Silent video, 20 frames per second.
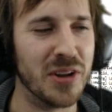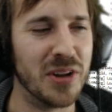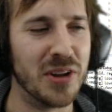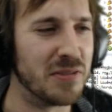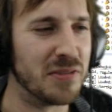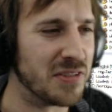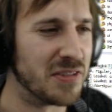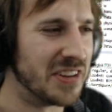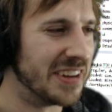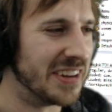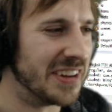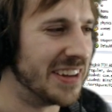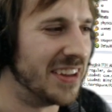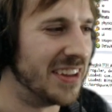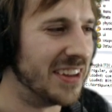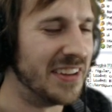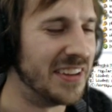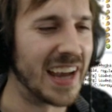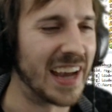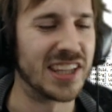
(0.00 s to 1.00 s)
of a,
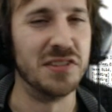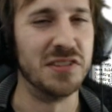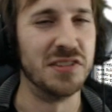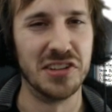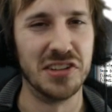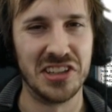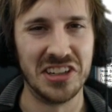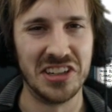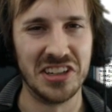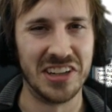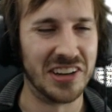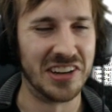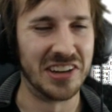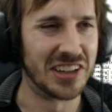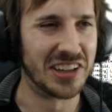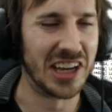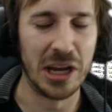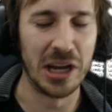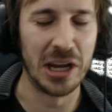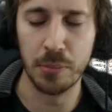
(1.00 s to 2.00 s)
an activity than
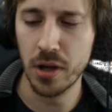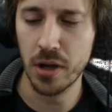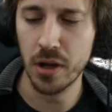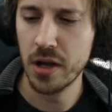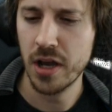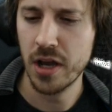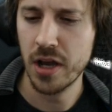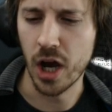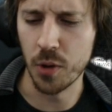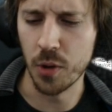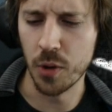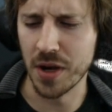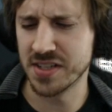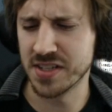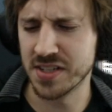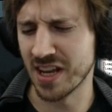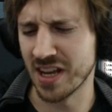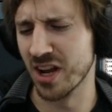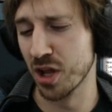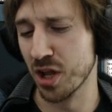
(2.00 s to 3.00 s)
a game.
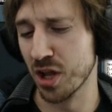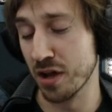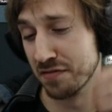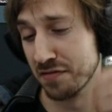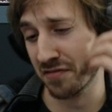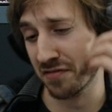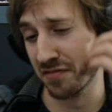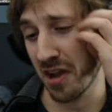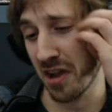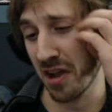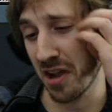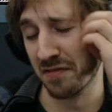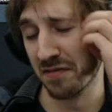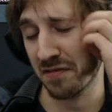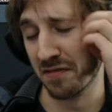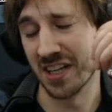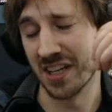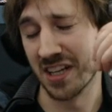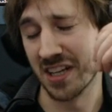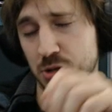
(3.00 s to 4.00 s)
Otherwise, I love uh,
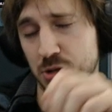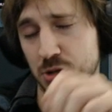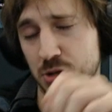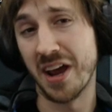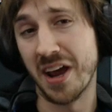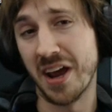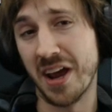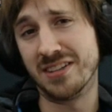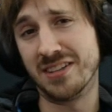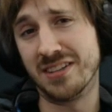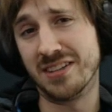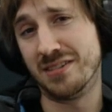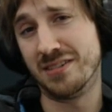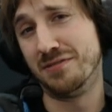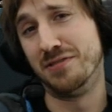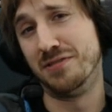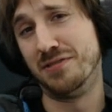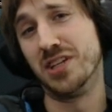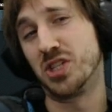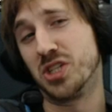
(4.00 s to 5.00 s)
Phoenix Wright.
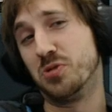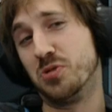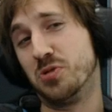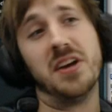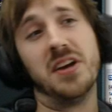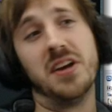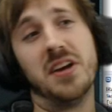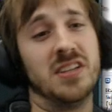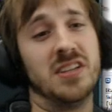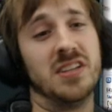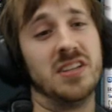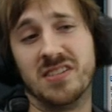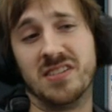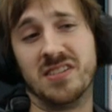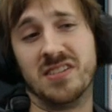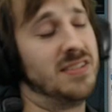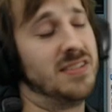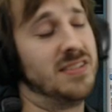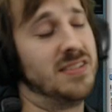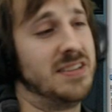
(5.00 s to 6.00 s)
Phoenix Wright
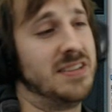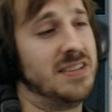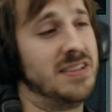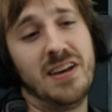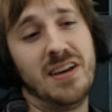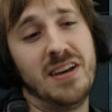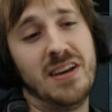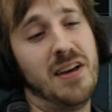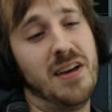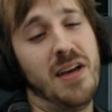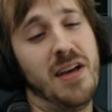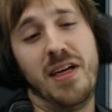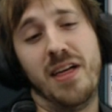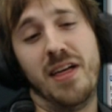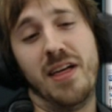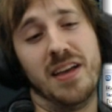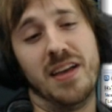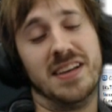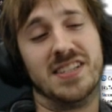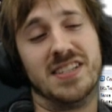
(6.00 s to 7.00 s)
is
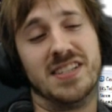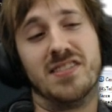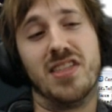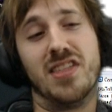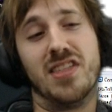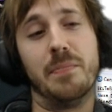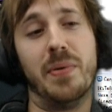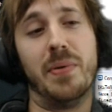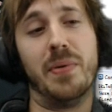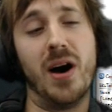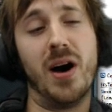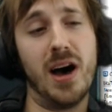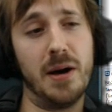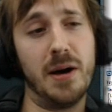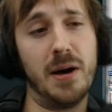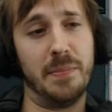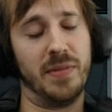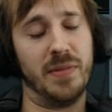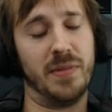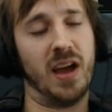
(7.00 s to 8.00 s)
is the
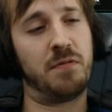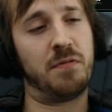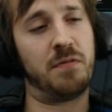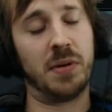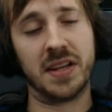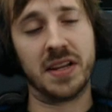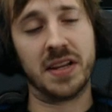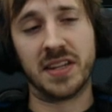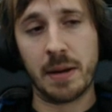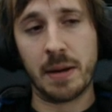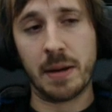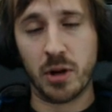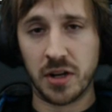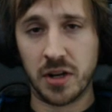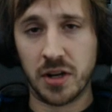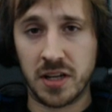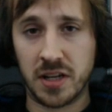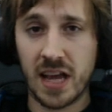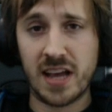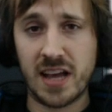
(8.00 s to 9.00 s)
bomb. I've played them
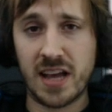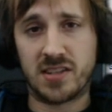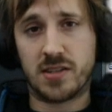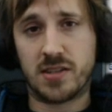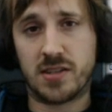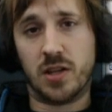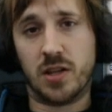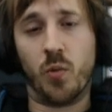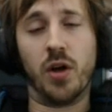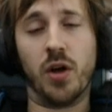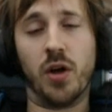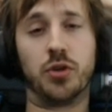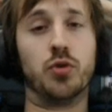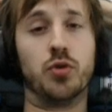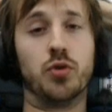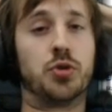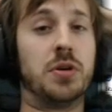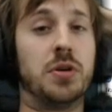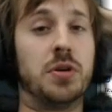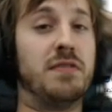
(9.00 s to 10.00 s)
on DS, the one,
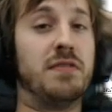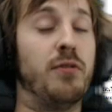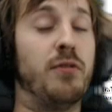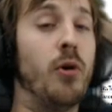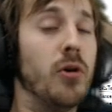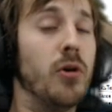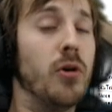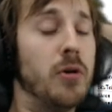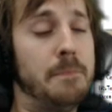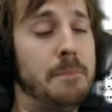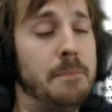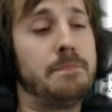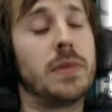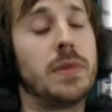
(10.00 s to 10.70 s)
two, three, four,